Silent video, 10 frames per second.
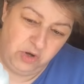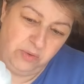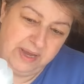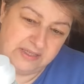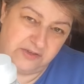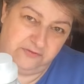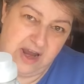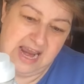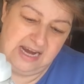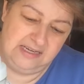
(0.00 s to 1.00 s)
I'm almost
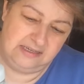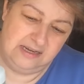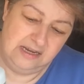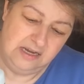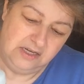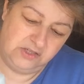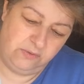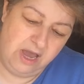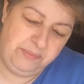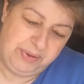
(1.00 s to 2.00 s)
afraid
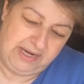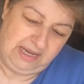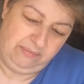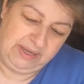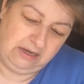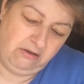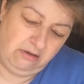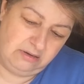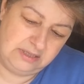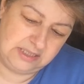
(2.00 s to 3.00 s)
to open it
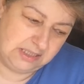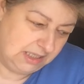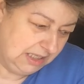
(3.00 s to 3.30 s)
because